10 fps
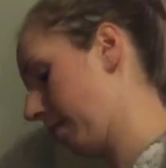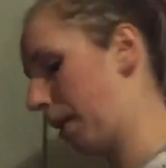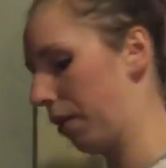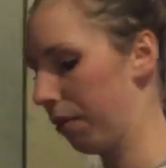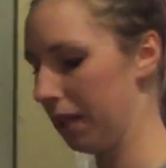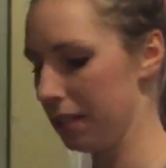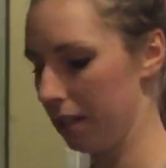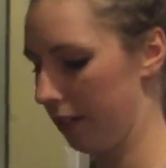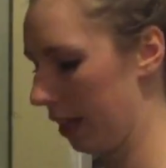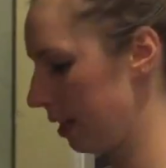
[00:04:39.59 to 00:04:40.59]
About 3
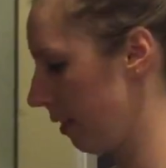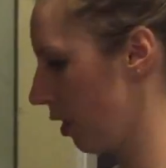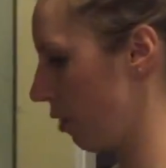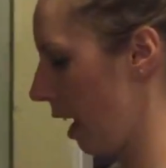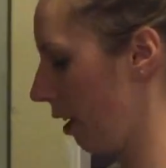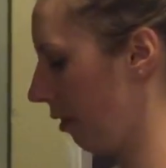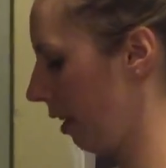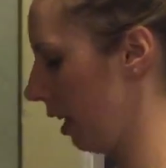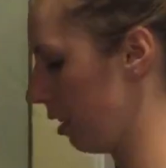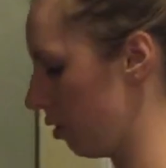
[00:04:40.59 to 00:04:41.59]
servings of the dry
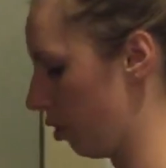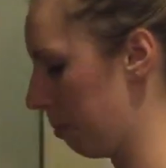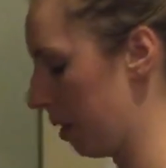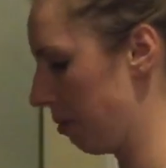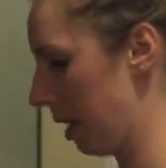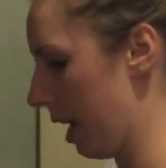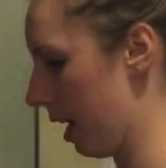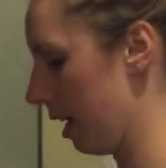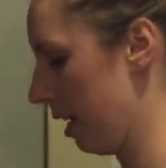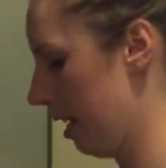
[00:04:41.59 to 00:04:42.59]
ingredients should be
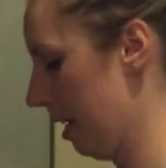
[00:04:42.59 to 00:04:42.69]
okay.